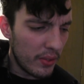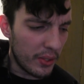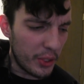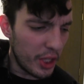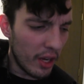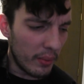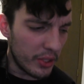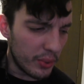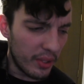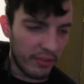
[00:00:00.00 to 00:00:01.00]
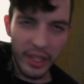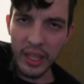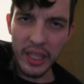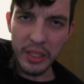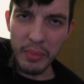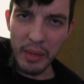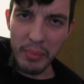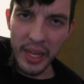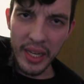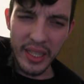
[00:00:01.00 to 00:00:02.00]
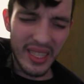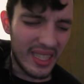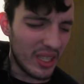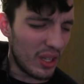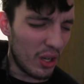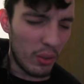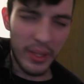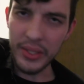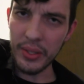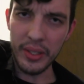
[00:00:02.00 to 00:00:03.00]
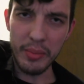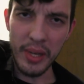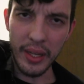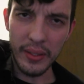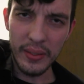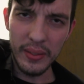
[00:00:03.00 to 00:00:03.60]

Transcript: So she always trivialized my pain, and it always irked me.